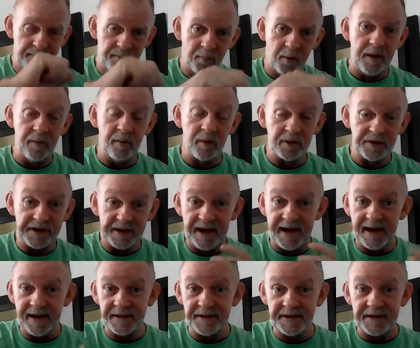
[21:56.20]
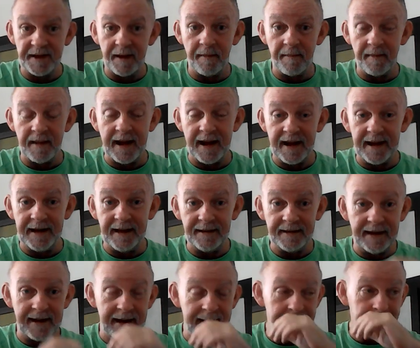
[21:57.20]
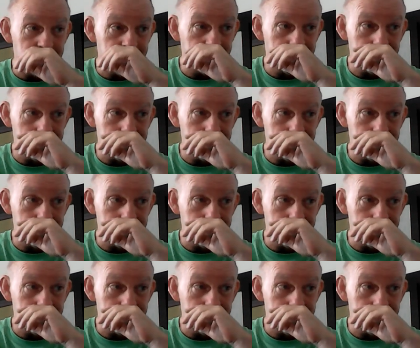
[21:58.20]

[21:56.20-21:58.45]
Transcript: We were seeing somebody that